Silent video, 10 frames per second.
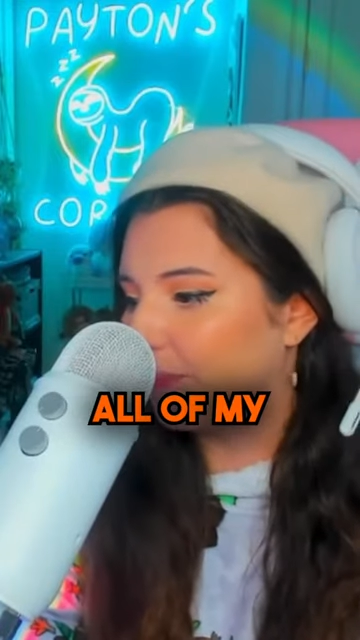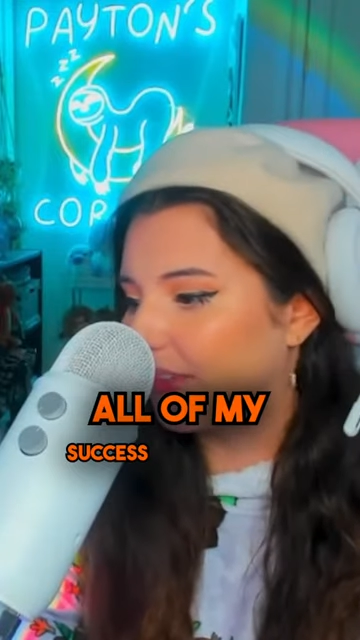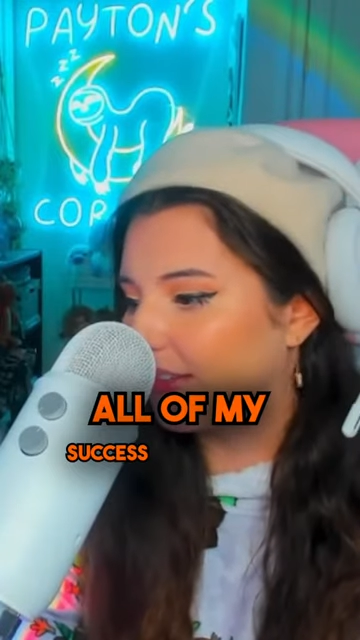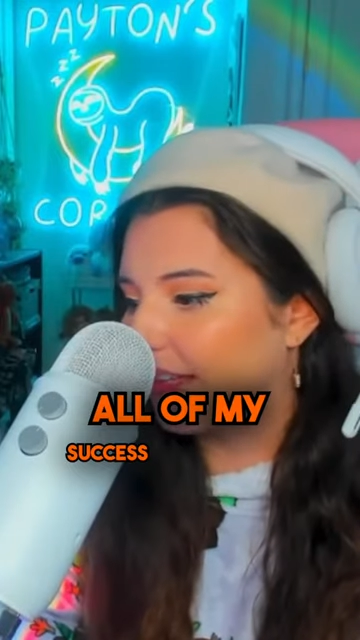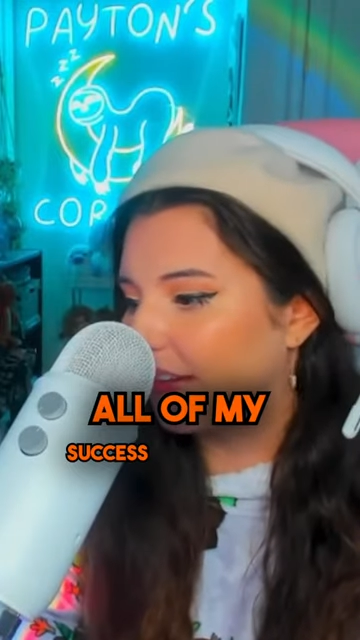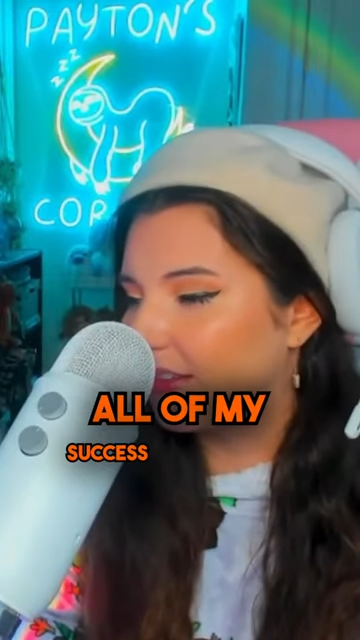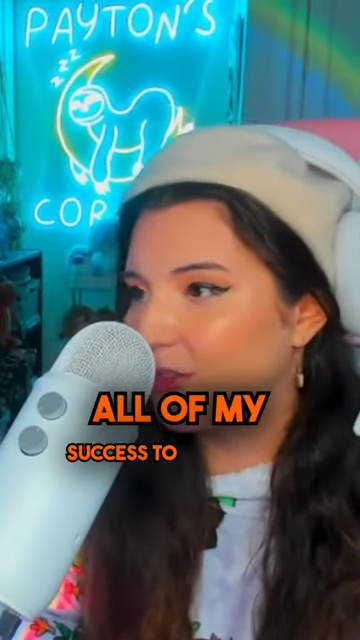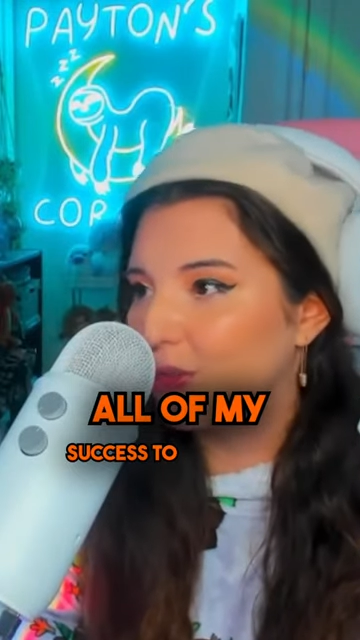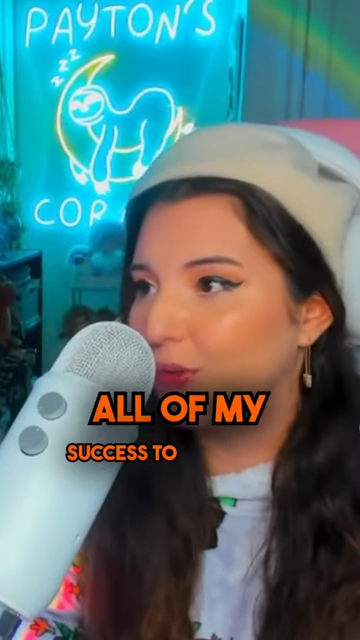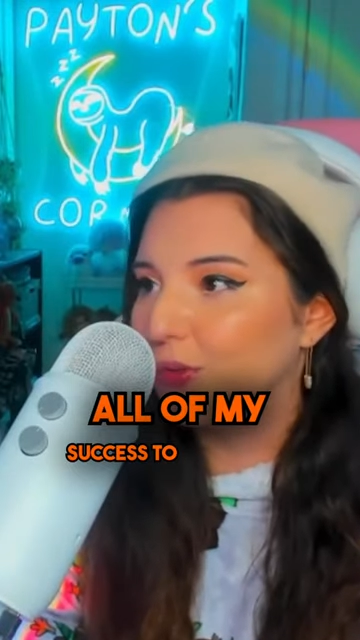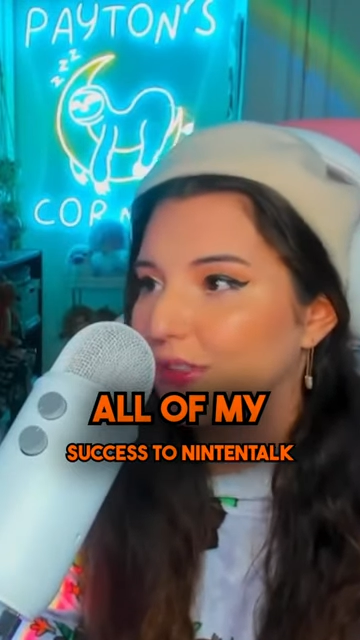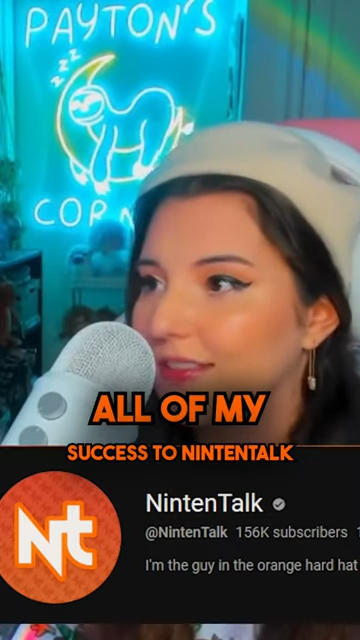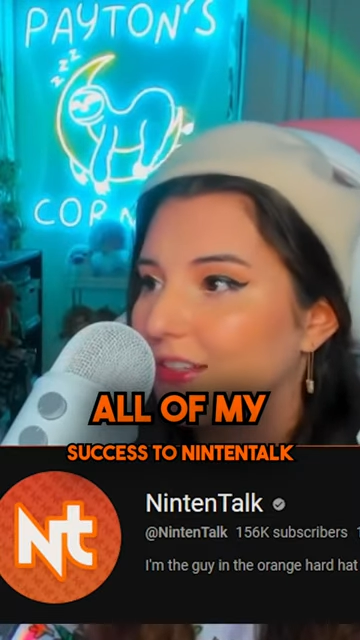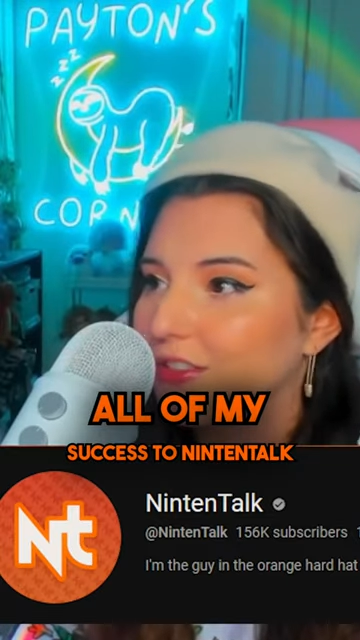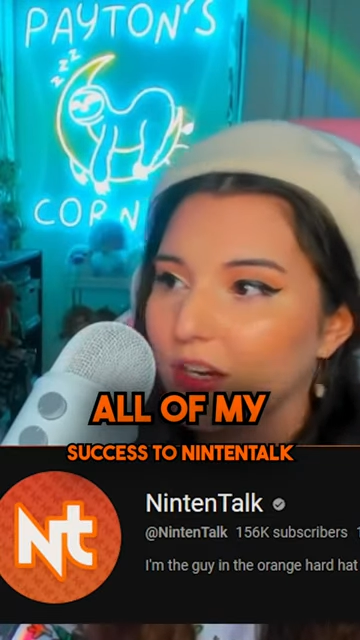success to
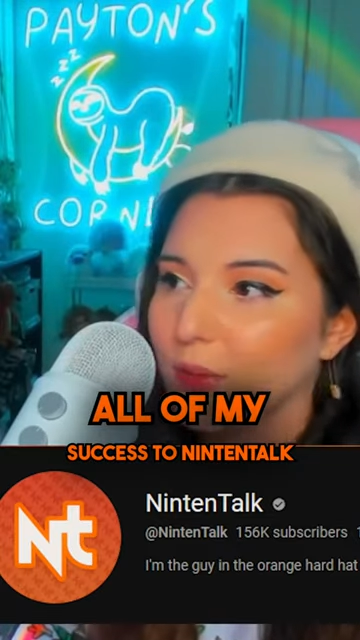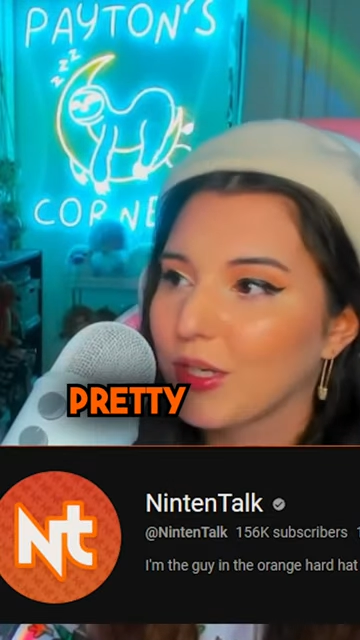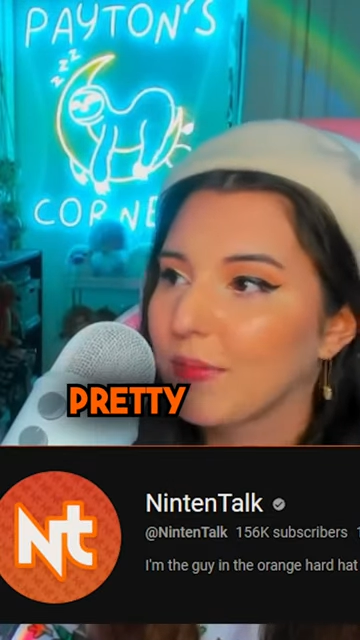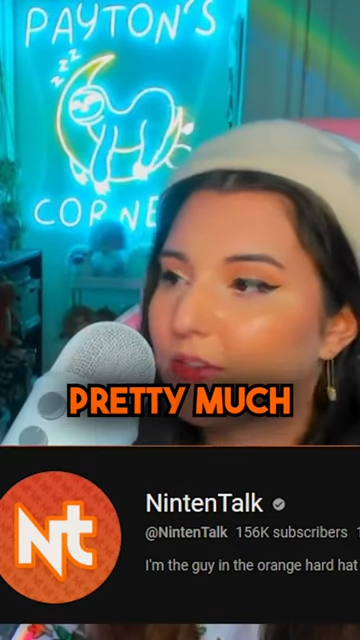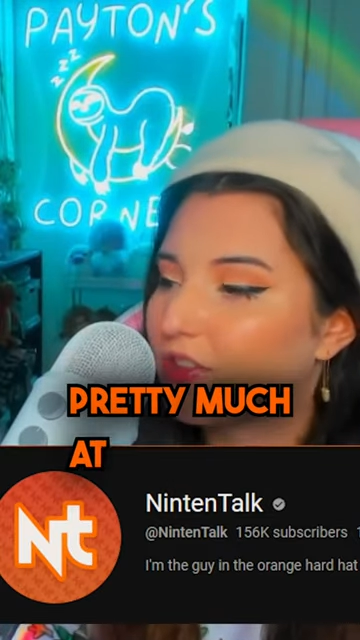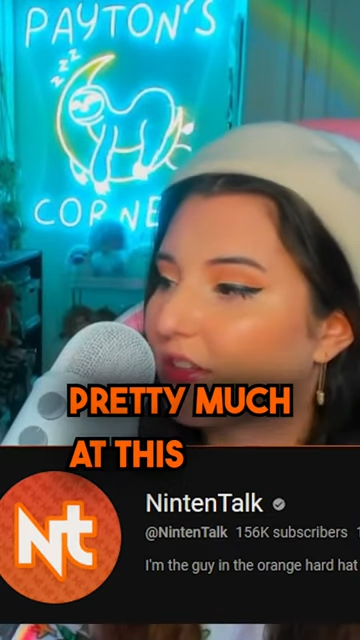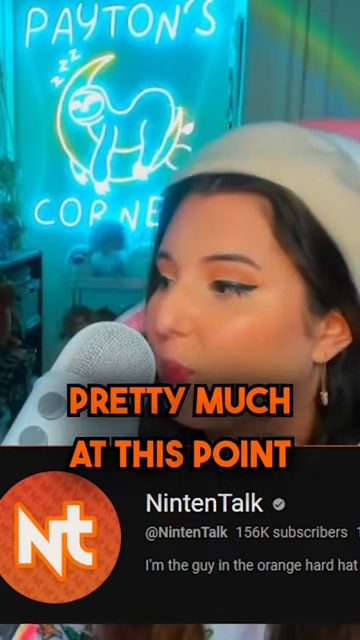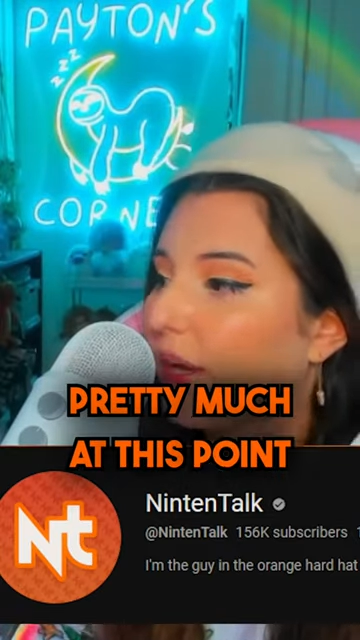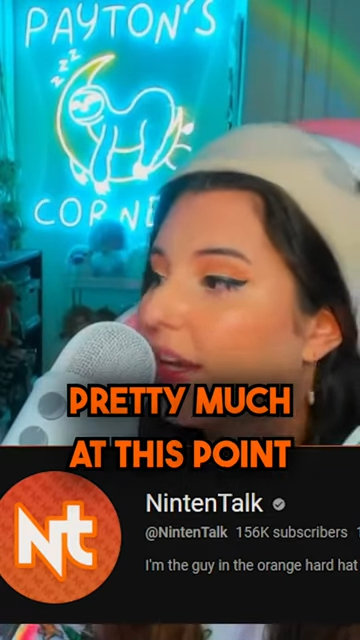NintenTalk pretty much at this point.